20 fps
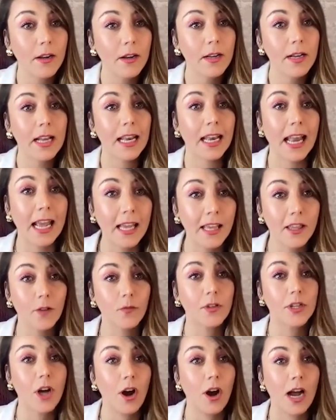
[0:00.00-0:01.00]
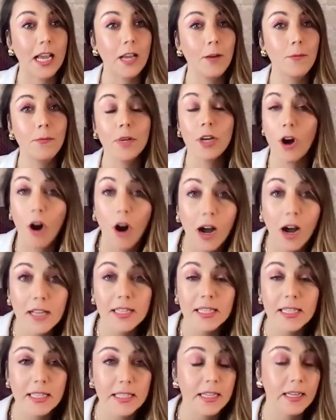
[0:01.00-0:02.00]
Yeah. Length of time,
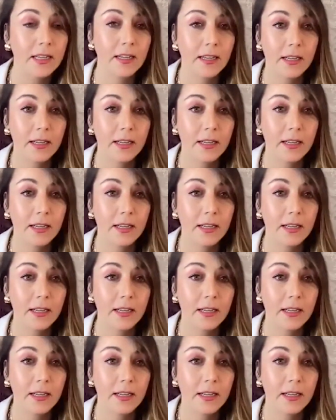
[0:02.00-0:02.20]
cost,